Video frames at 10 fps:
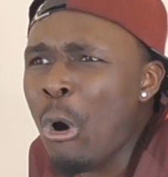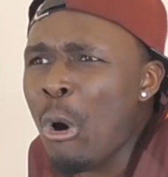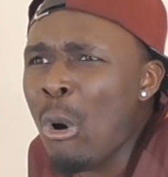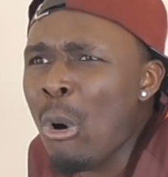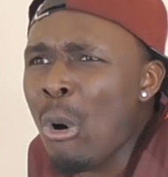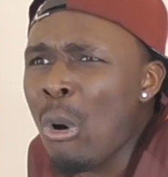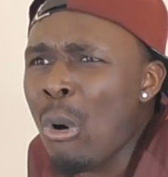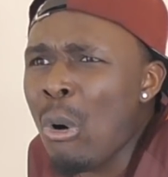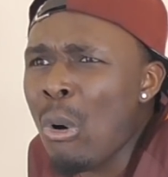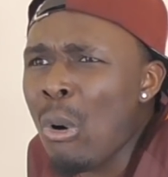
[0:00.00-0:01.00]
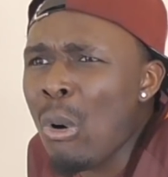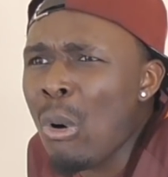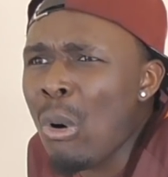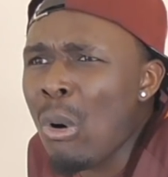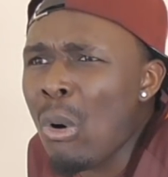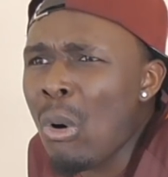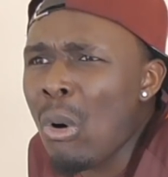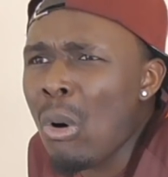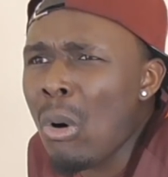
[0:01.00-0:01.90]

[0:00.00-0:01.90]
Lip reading: (silence)